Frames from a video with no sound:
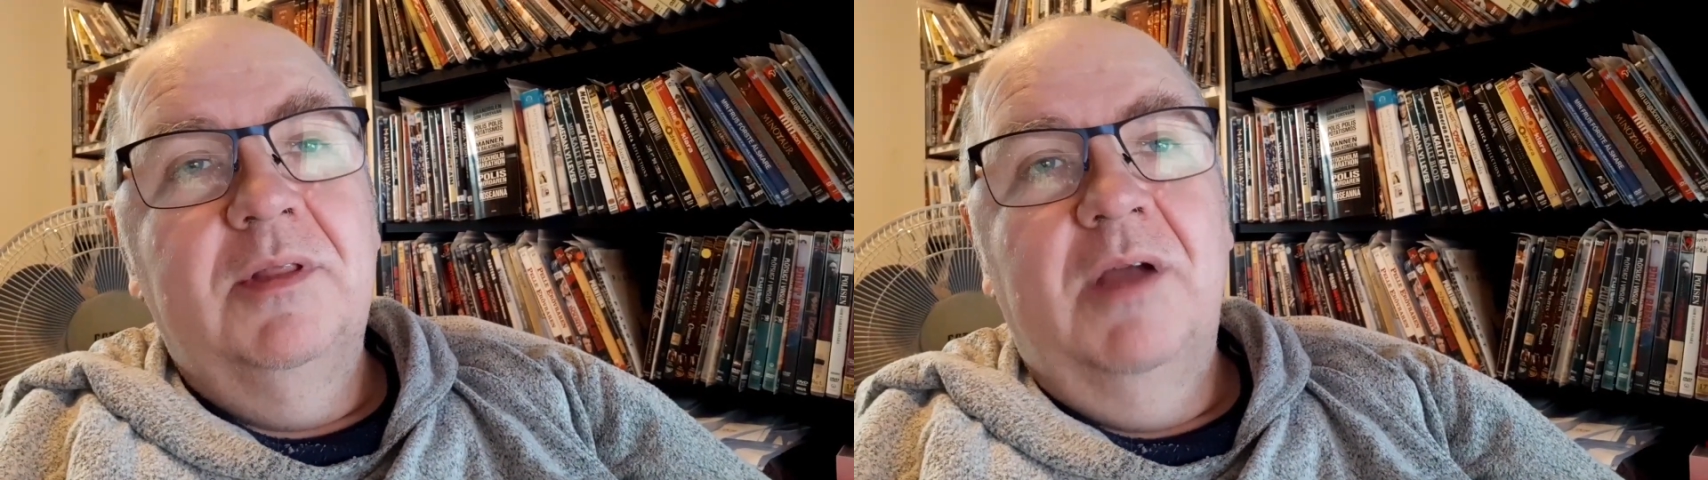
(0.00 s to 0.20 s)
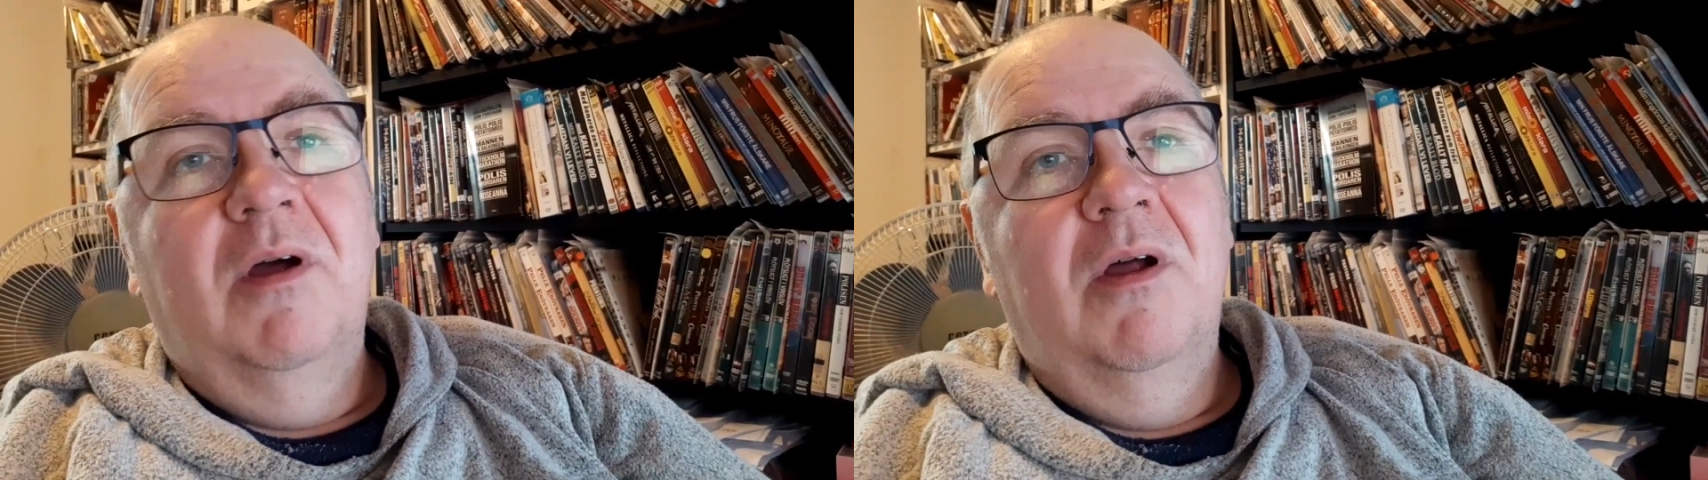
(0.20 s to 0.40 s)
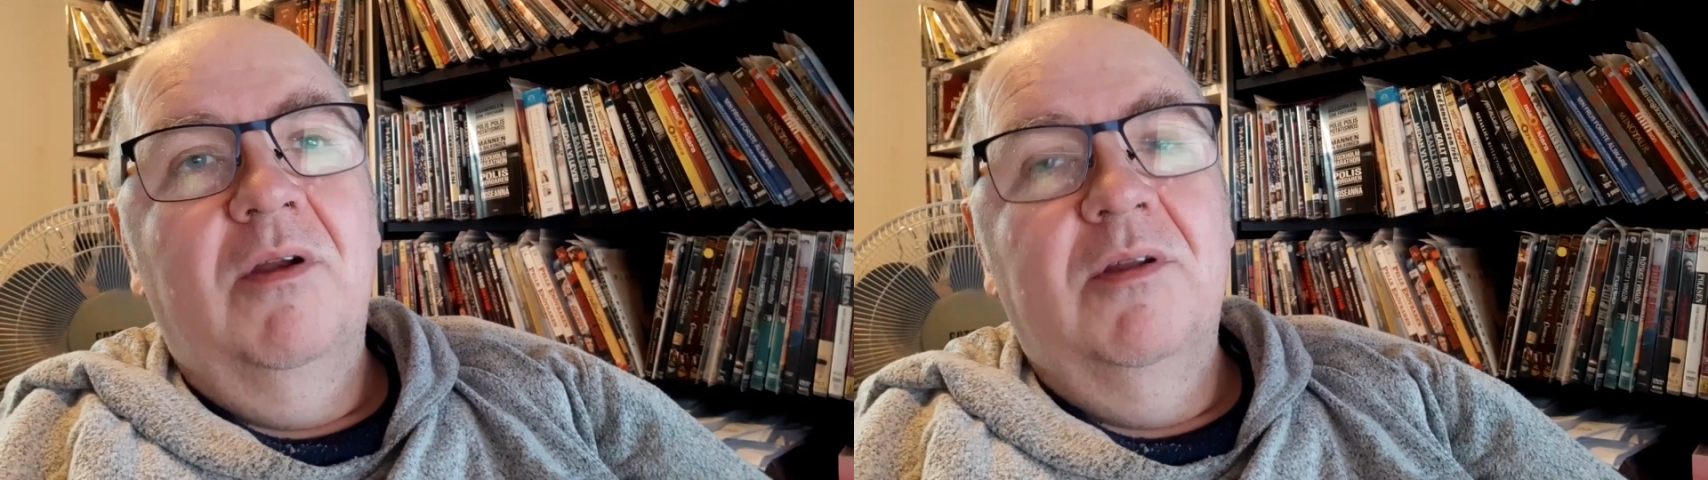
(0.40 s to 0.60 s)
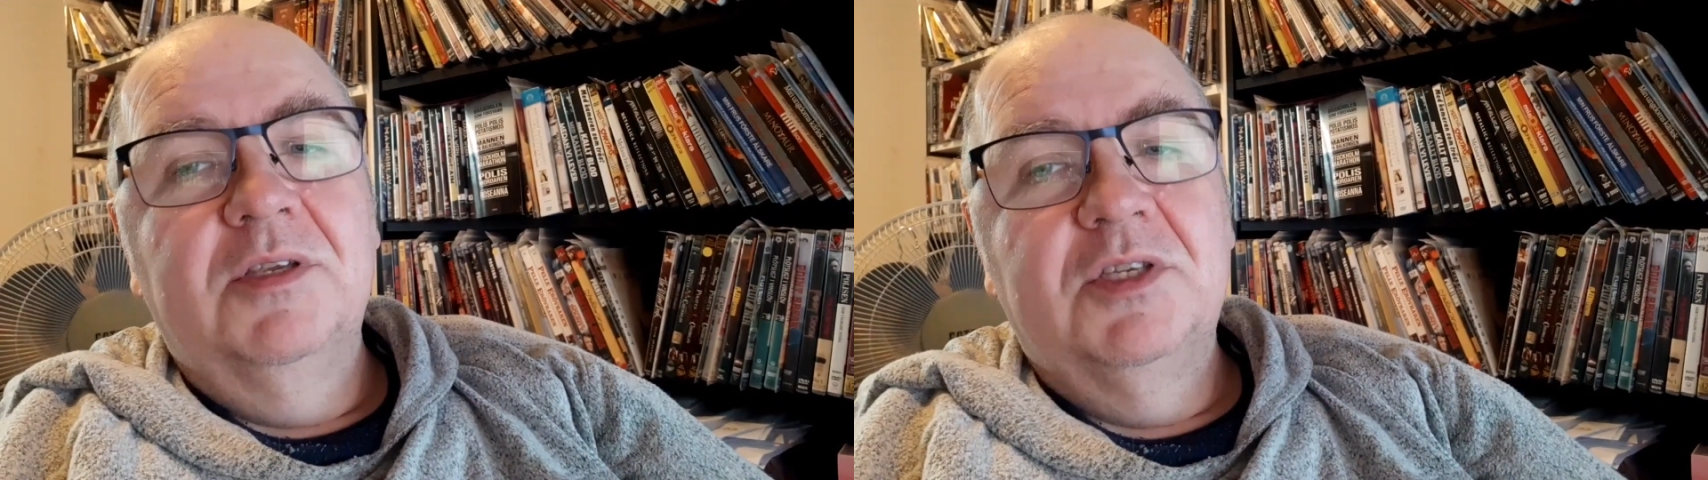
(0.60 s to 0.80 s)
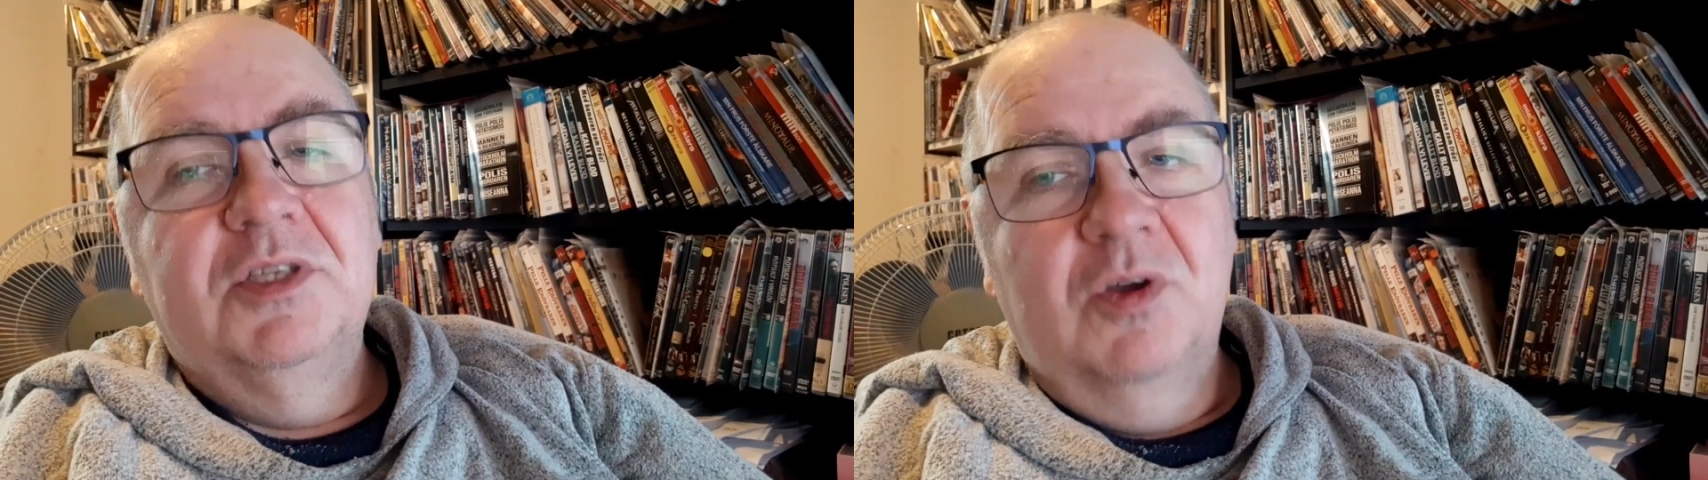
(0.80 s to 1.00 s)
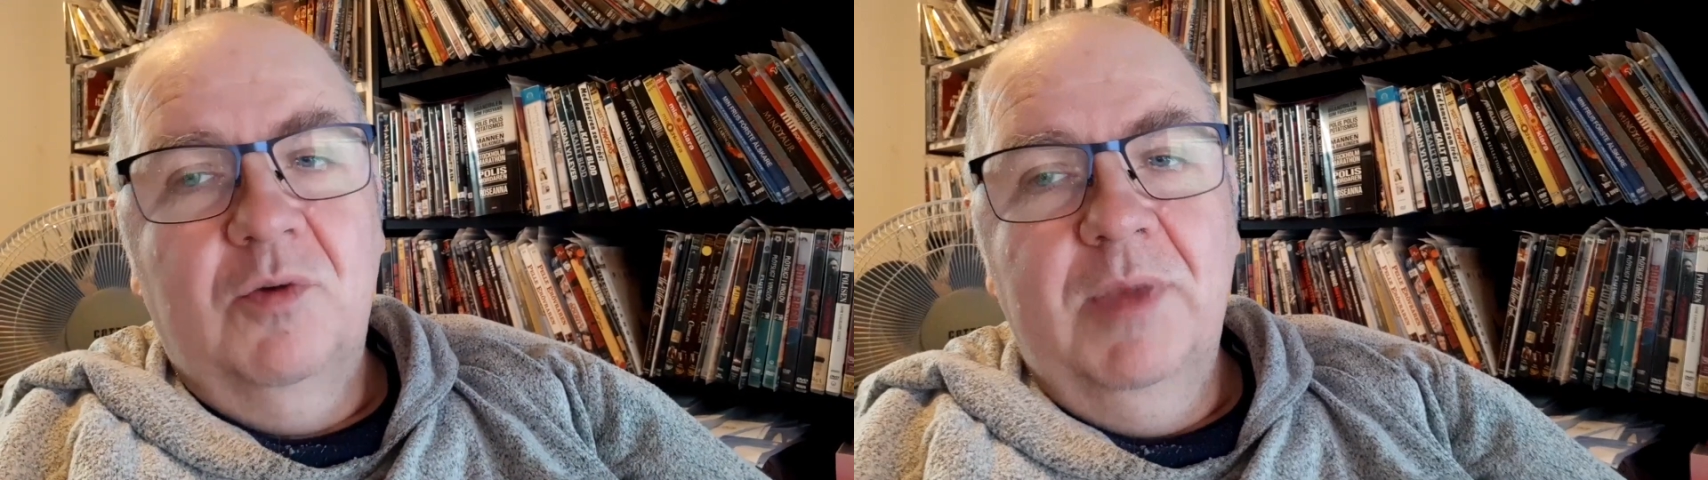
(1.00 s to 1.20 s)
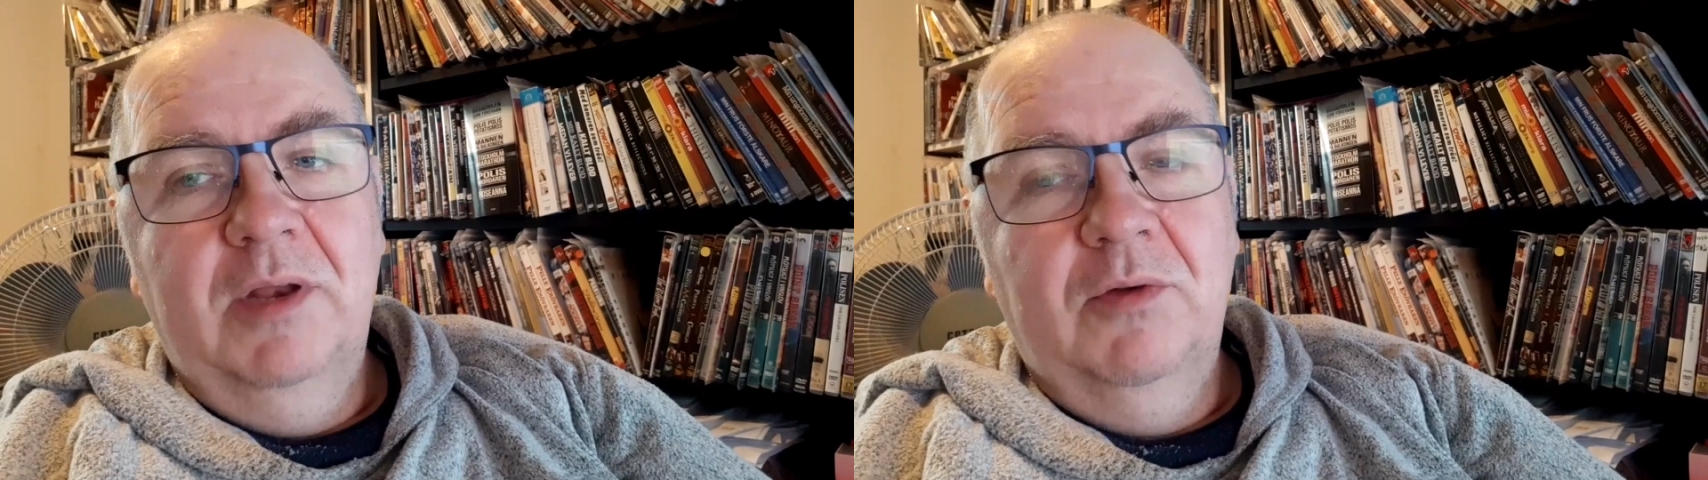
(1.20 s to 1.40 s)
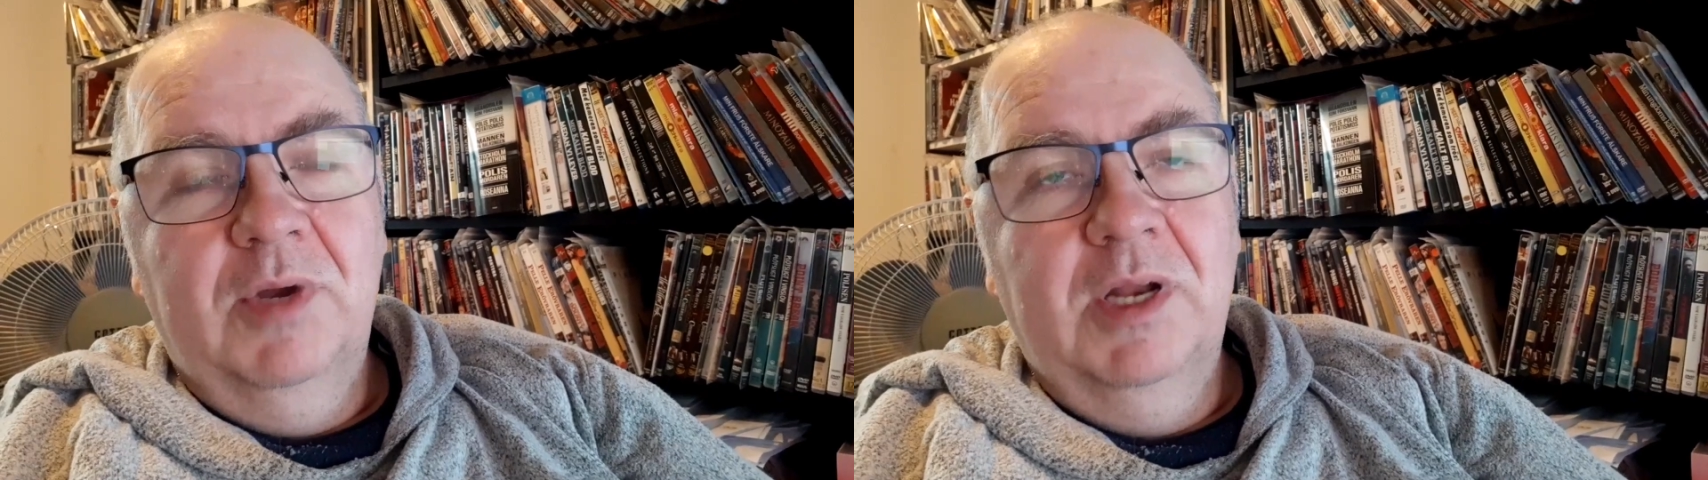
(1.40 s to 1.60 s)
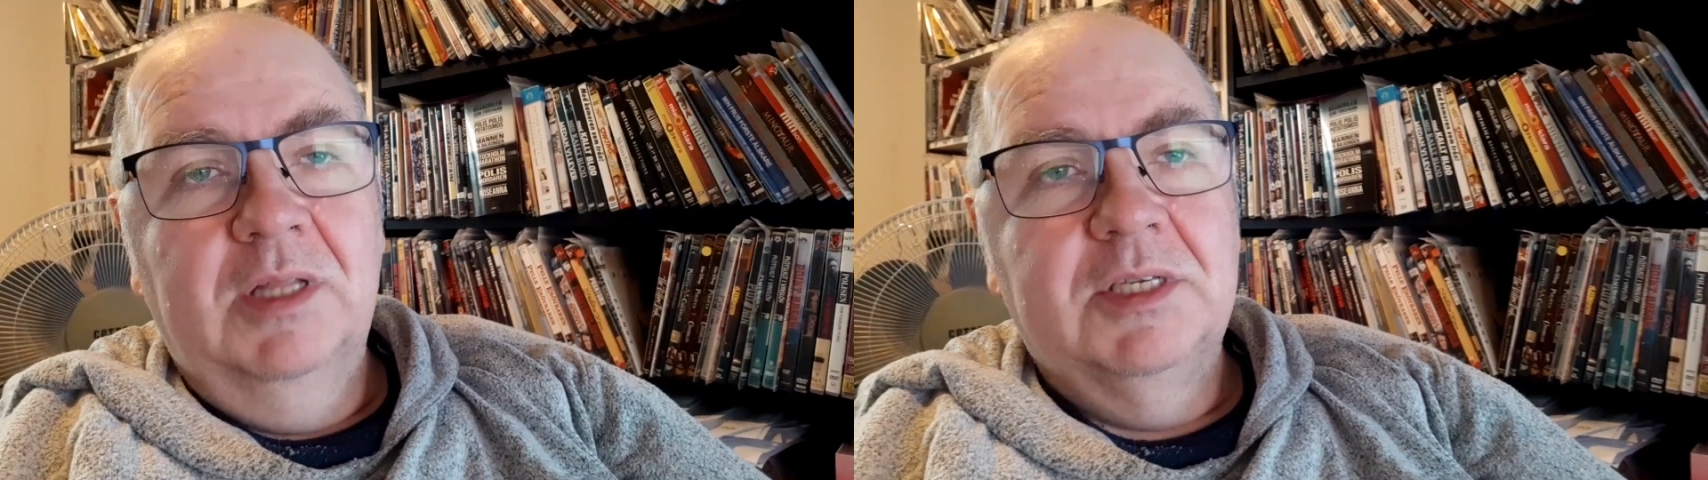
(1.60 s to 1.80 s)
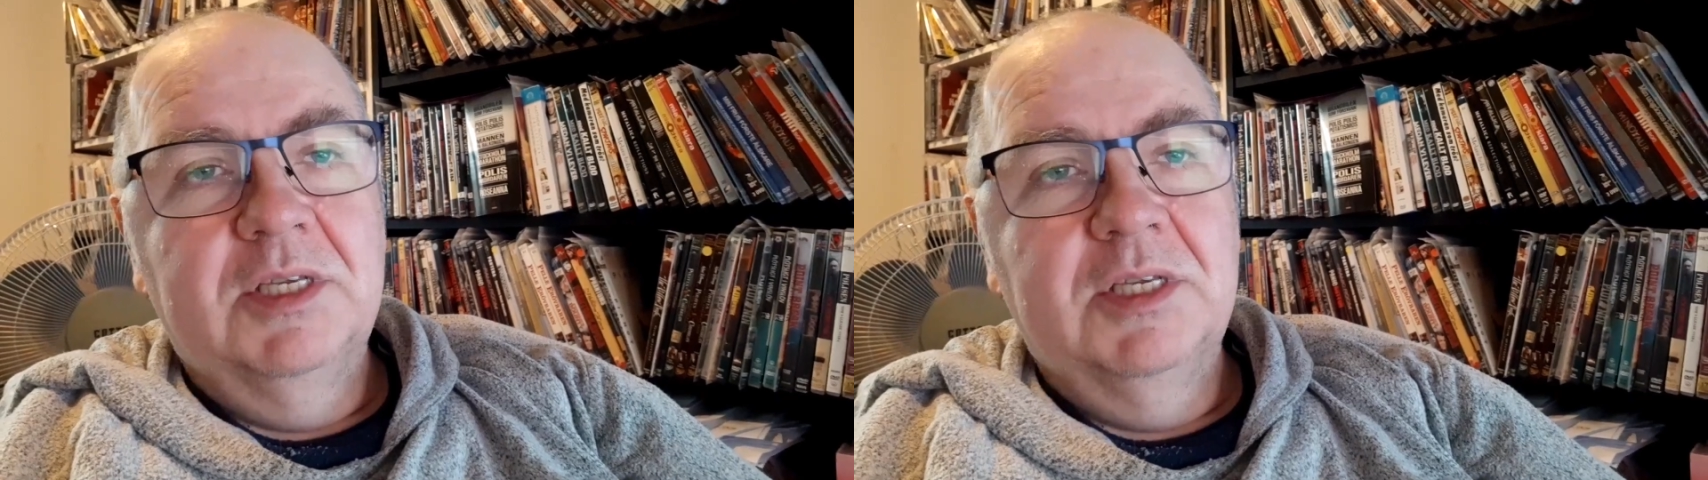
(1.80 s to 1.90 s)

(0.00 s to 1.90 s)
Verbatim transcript: There are so many riddles